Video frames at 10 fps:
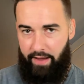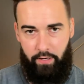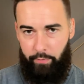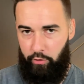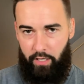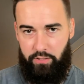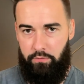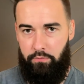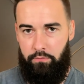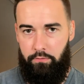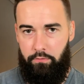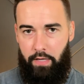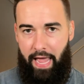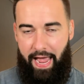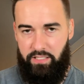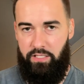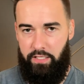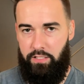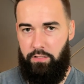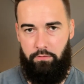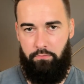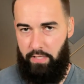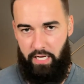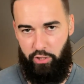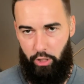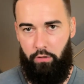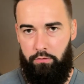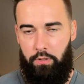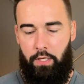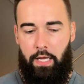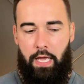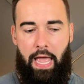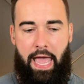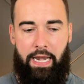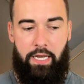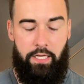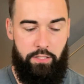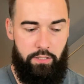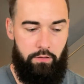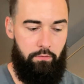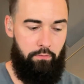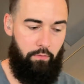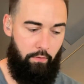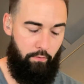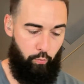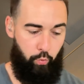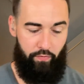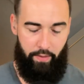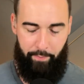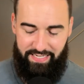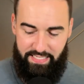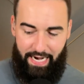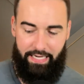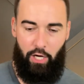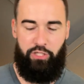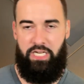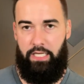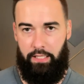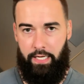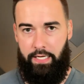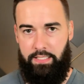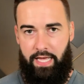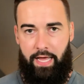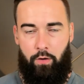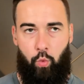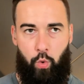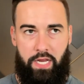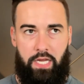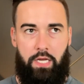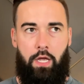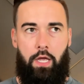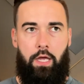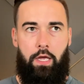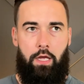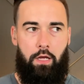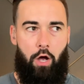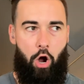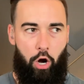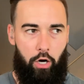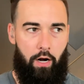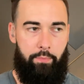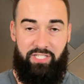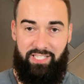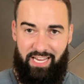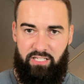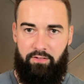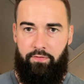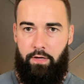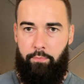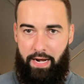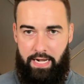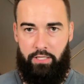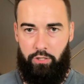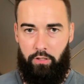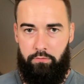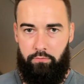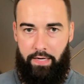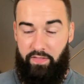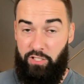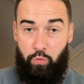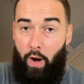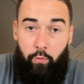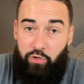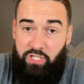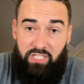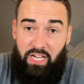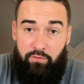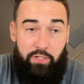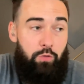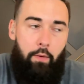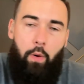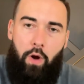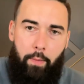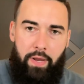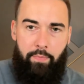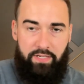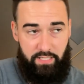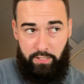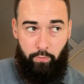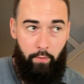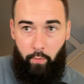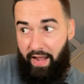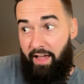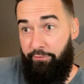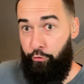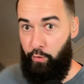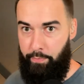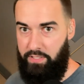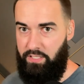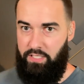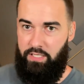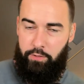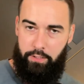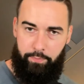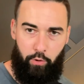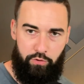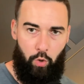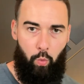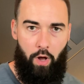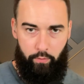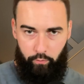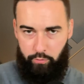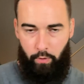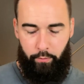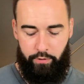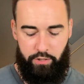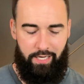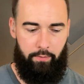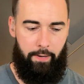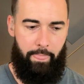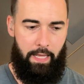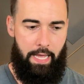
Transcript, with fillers: I've come across has this issue. And it is what the best thing I can articulate is that we are obsessive by nature, right? This is why we're successful. This is why we want to be in business. This is why we want to have three businesses as, as opposed to one, which is what we were just talking about,